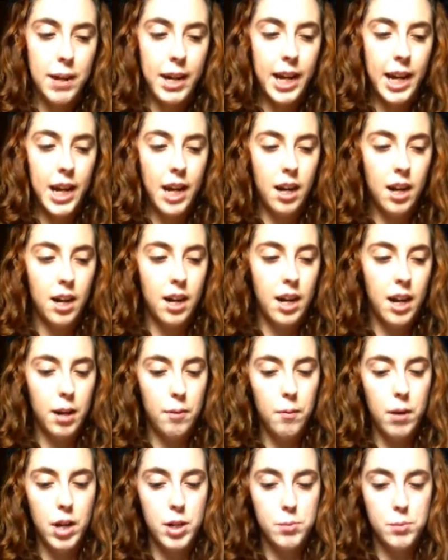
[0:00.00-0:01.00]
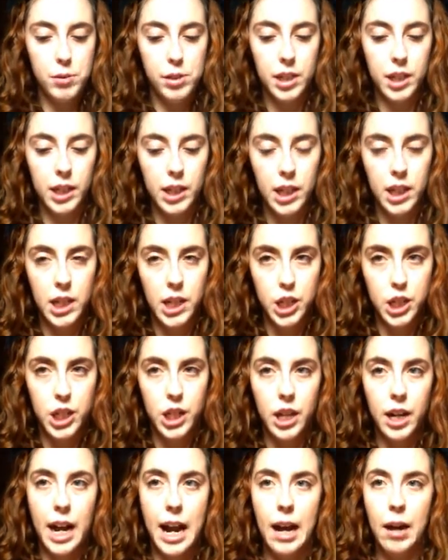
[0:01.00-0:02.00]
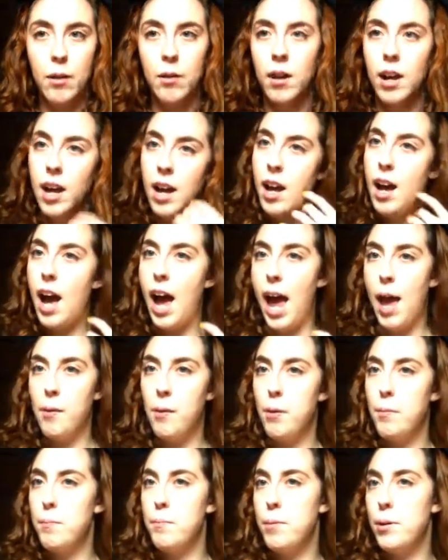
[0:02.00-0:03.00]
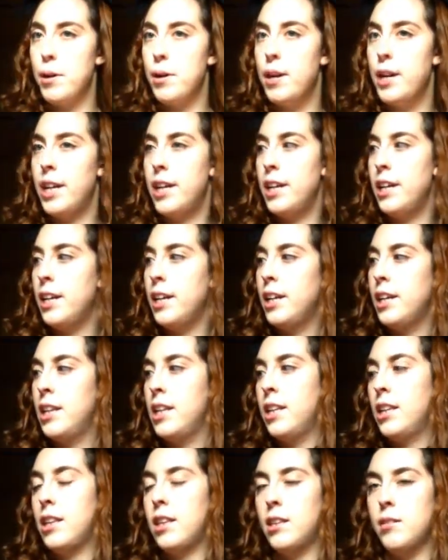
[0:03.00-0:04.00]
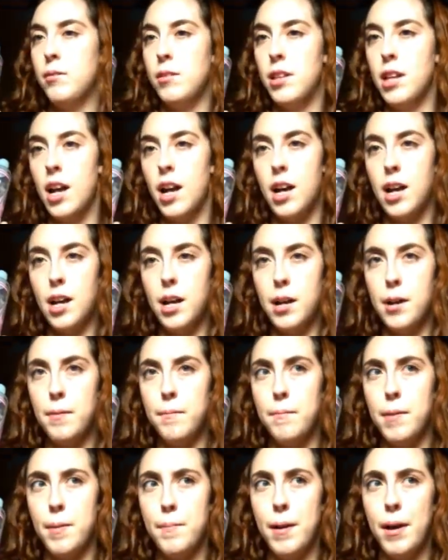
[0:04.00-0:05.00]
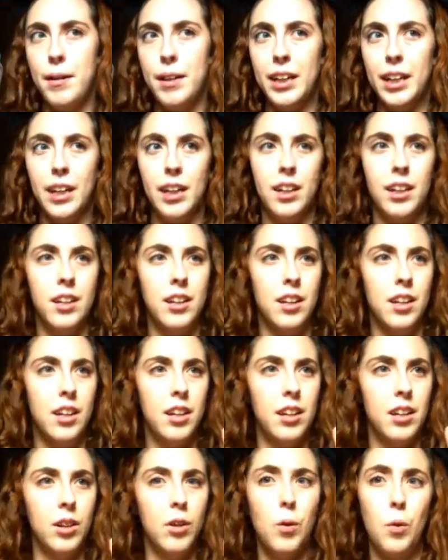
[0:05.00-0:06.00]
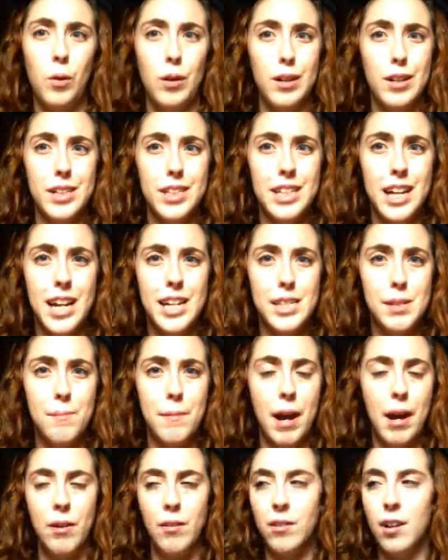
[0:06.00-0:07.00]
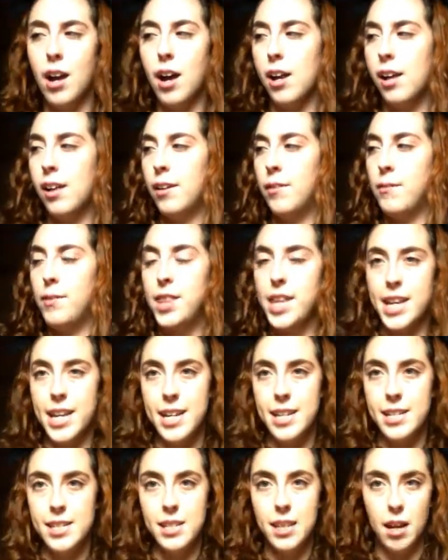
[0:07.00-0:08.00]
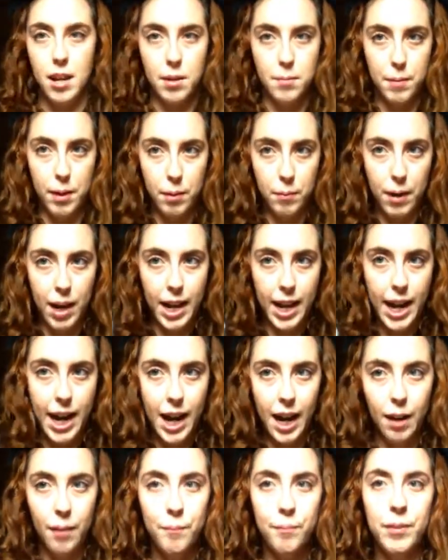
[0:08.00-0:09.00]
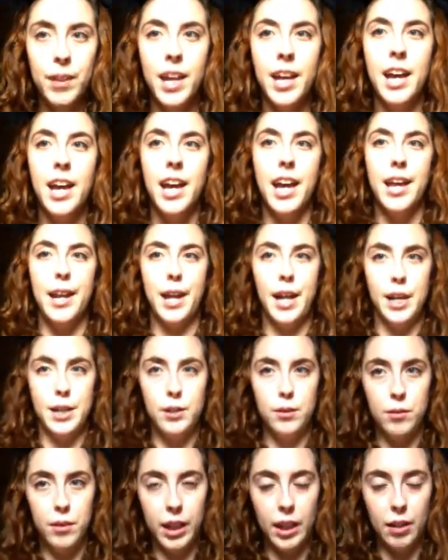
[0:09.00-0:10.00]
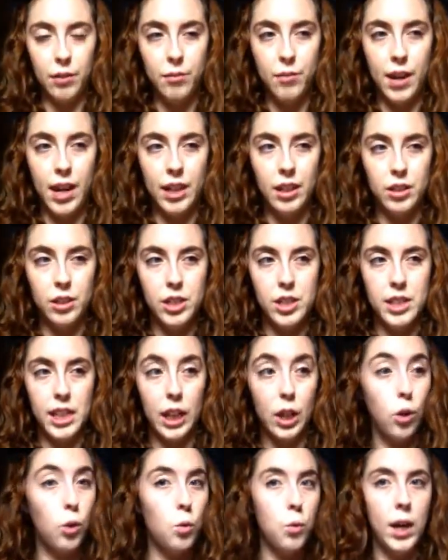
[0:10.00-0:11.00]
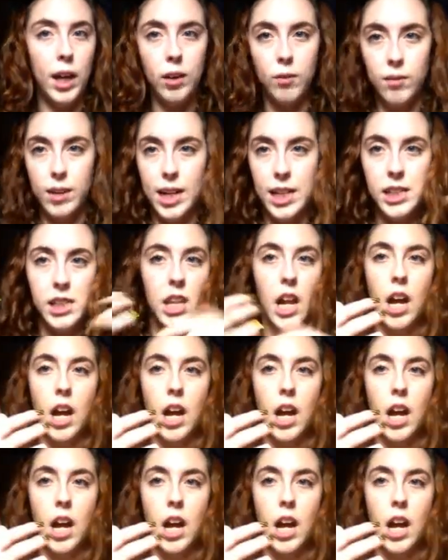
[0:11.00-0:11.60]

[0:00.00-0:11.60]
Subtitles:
my hair and I wash most of the conditioner out, I will put, about like a quarter size amount of this on my wet hair, and I do like a final, just like quick rinse,